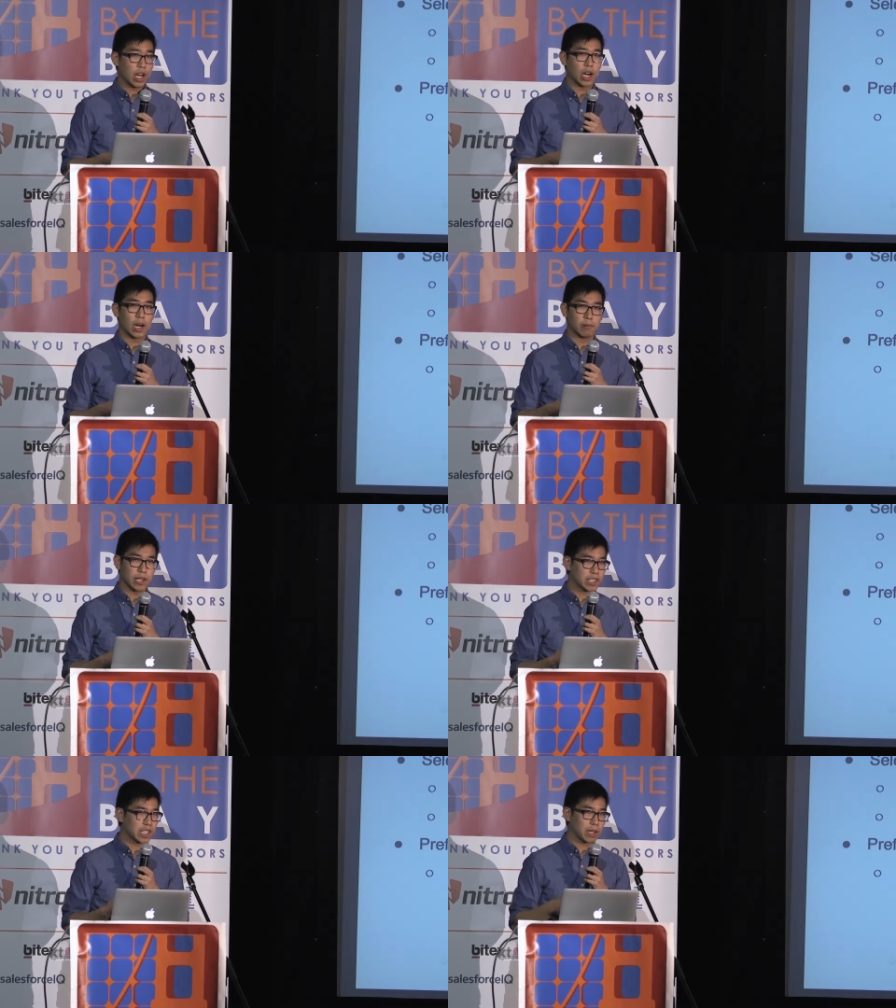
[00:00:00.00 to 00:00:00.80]
uh, a
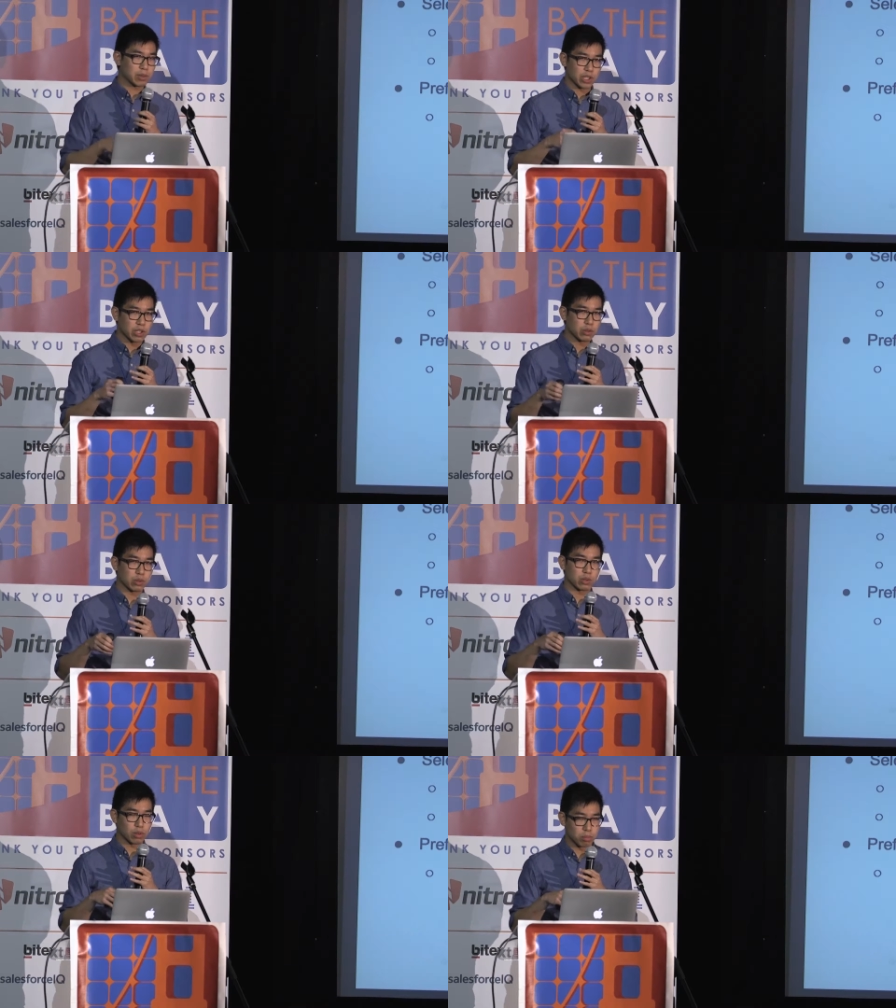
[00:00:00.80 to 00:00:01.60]
lot of times when
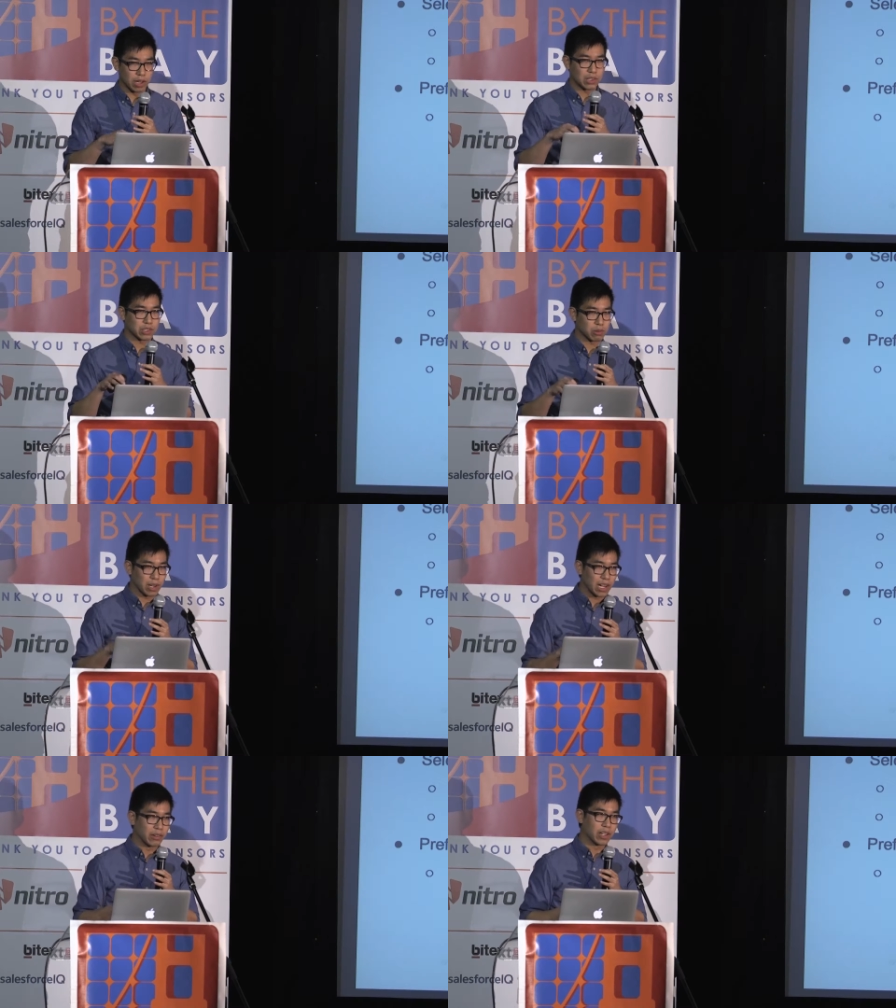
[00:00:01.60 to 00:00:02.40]
users sort of browsing
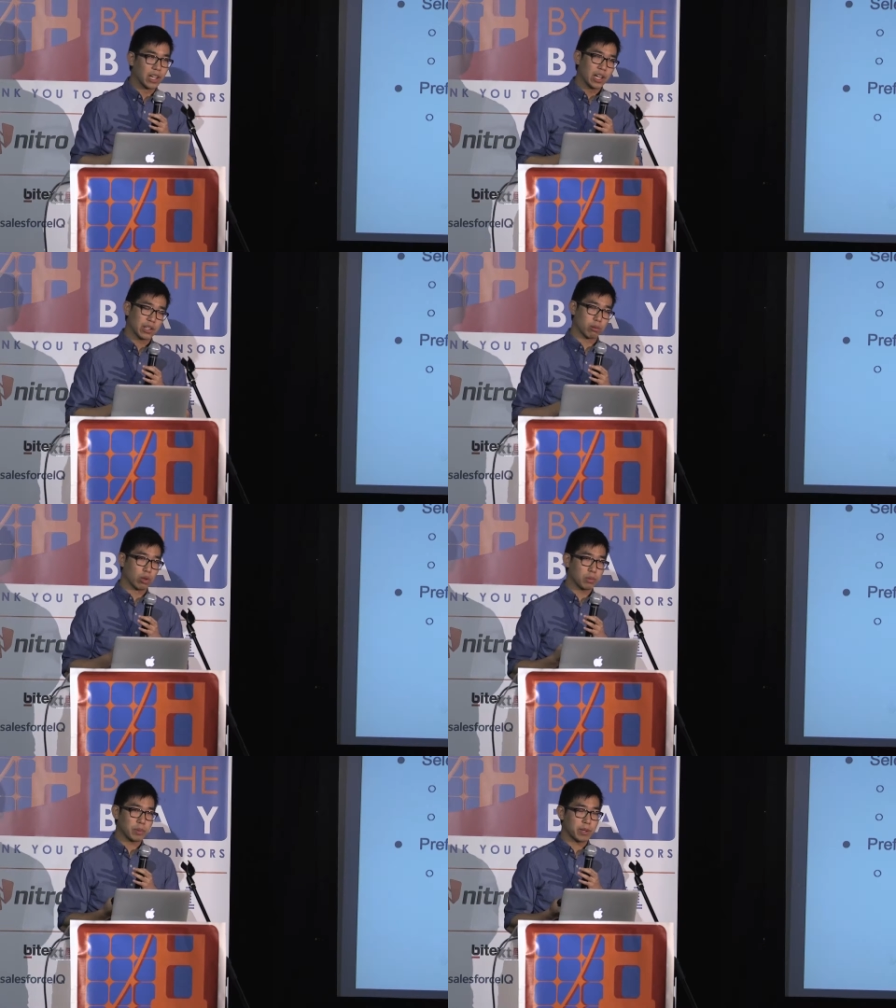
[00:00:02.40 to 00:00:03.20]
around, there
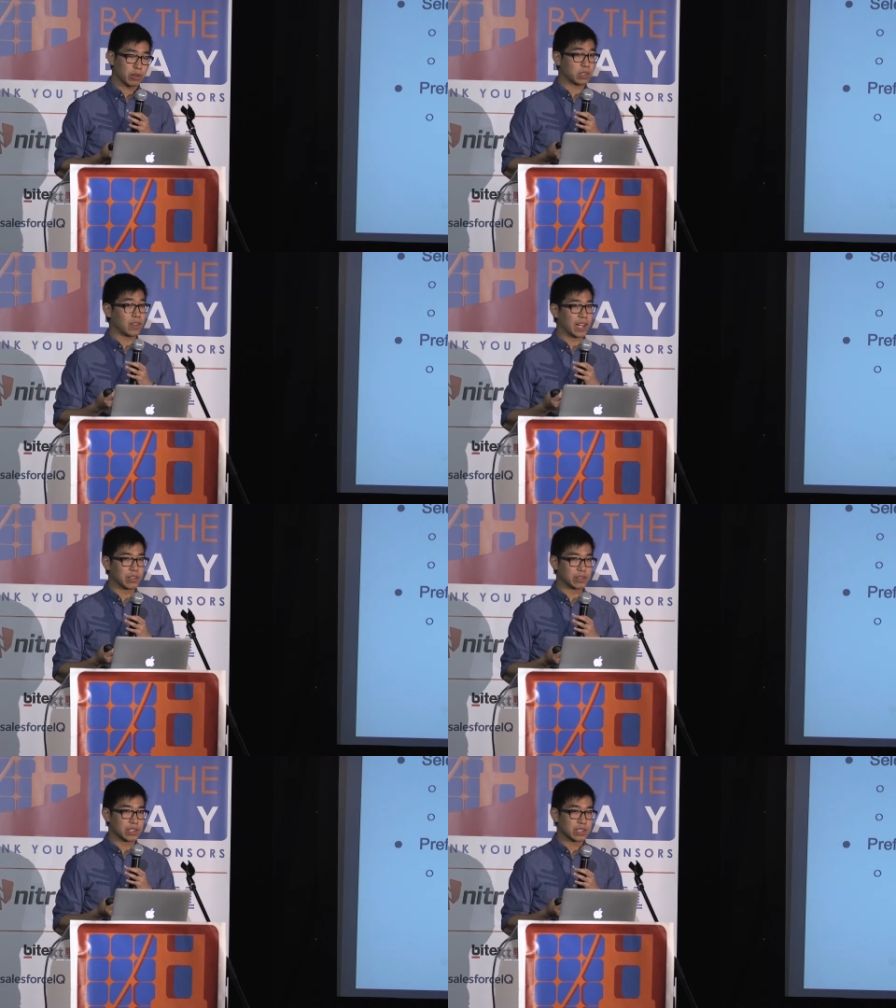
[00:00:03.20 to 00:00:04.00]
will be periods of
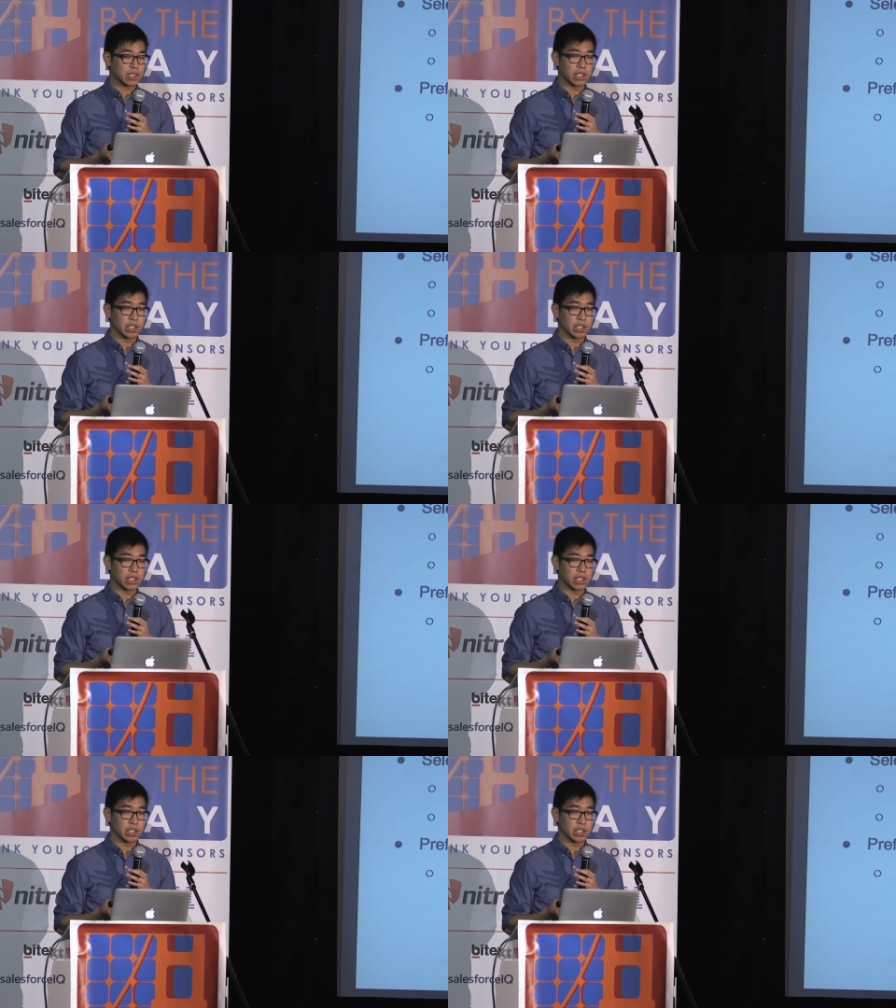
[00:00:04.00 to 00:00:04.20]
idleness.